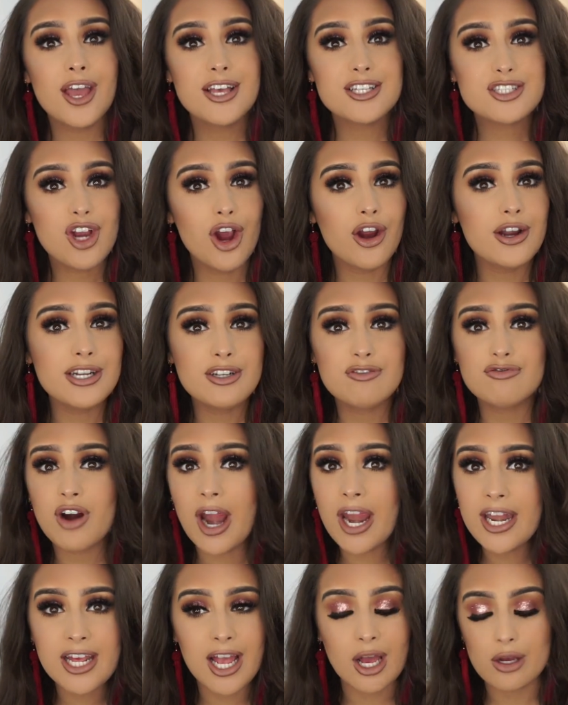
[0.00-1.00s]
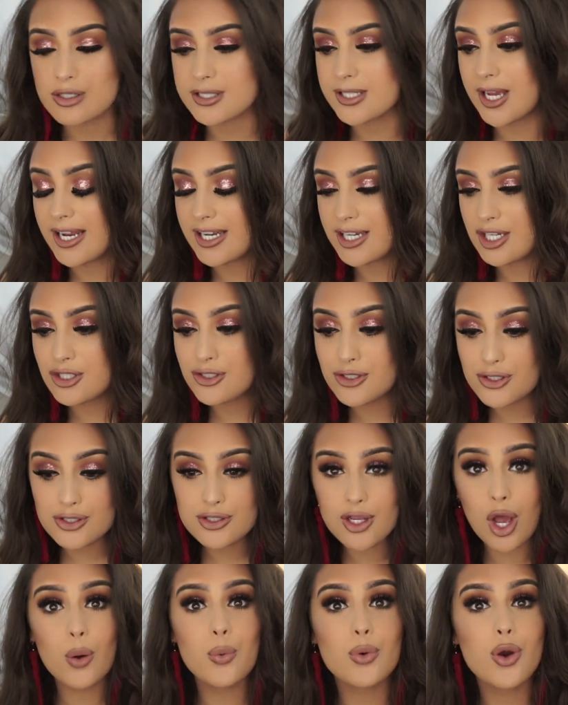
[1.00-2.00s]
it's currently raining outside and it's
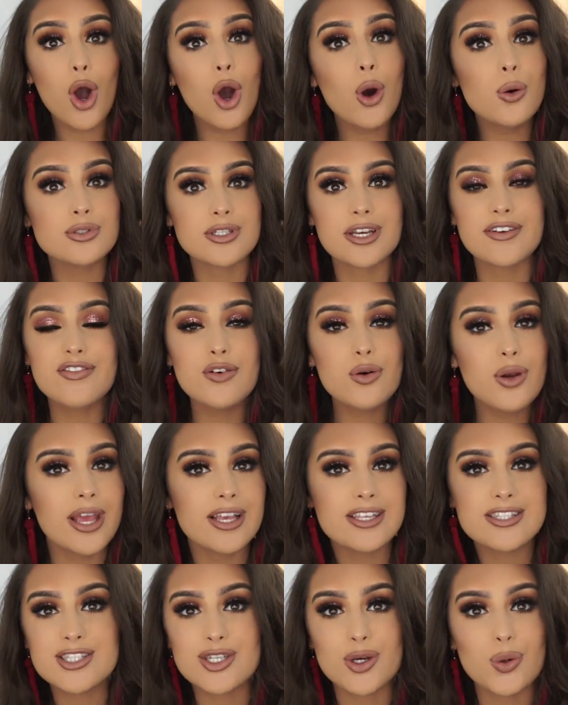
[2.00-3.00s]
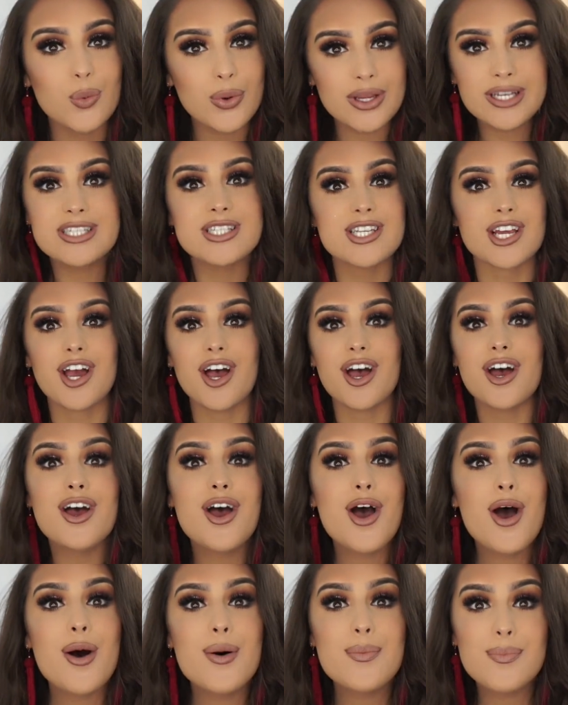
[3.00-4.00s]
so cold I feel like it's still winter
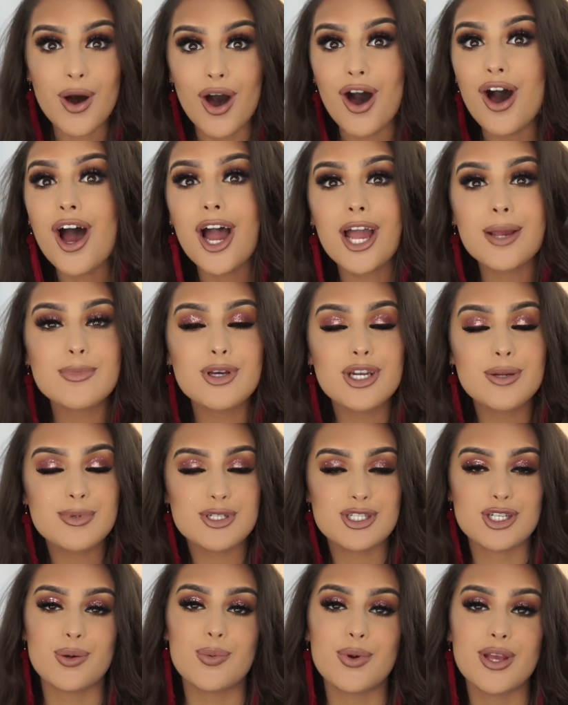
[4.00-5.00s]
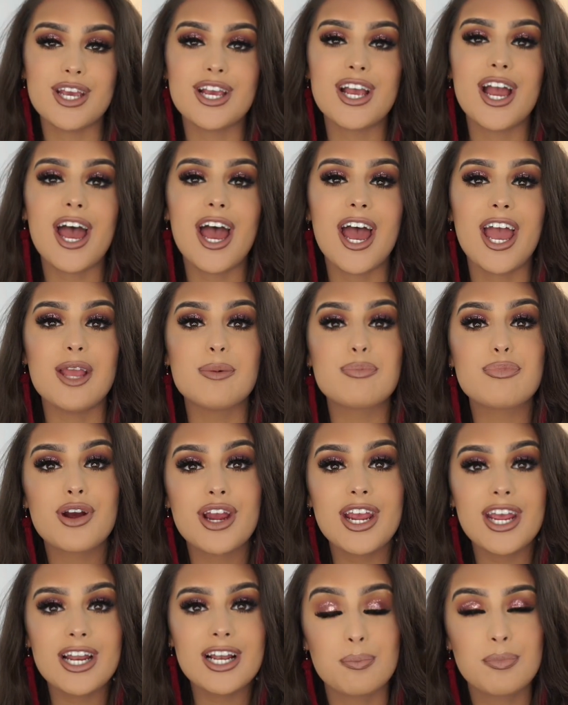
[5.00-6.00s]
but I'm going to be doing a
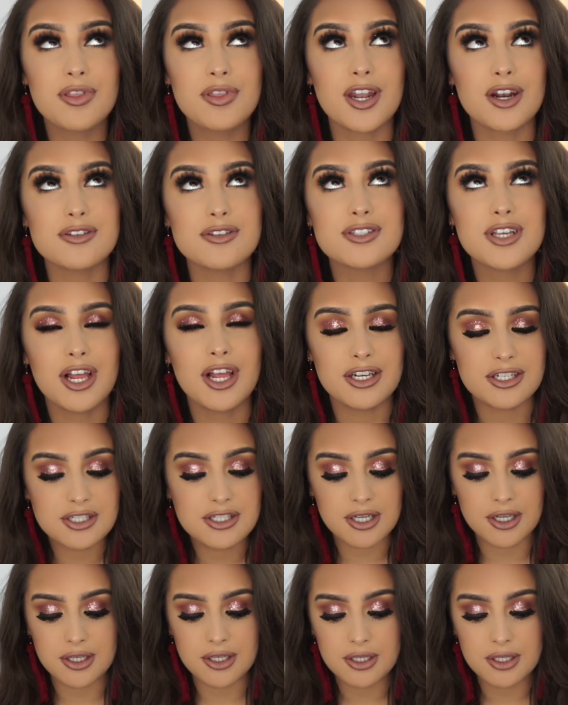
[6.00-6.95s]
pretty put that on silent